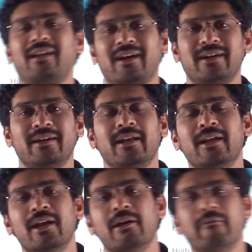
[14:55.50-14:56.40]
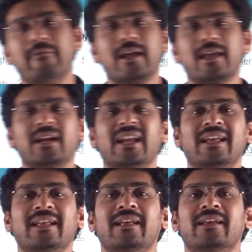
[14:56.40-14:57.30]
trend where
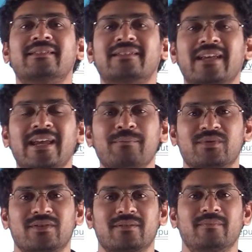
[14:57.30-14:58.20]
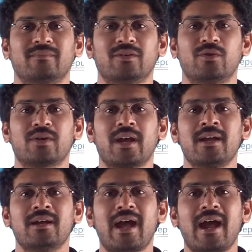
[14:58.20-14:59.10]
schemes,
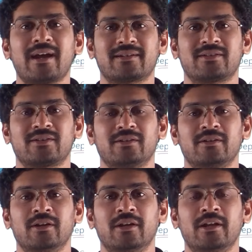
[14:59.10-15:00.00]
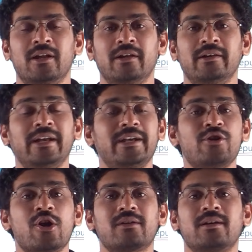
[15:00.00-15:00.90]
okay, acts, need
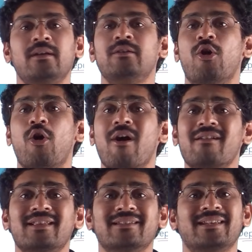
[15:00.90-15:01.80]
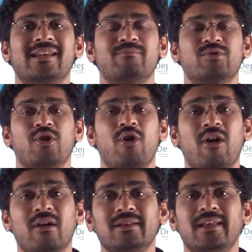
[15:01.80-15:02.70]
not learn all the schemes,
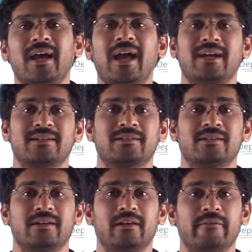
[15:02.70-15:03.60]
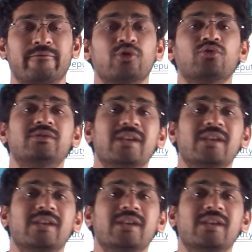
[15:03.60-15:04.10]
all the acts. if you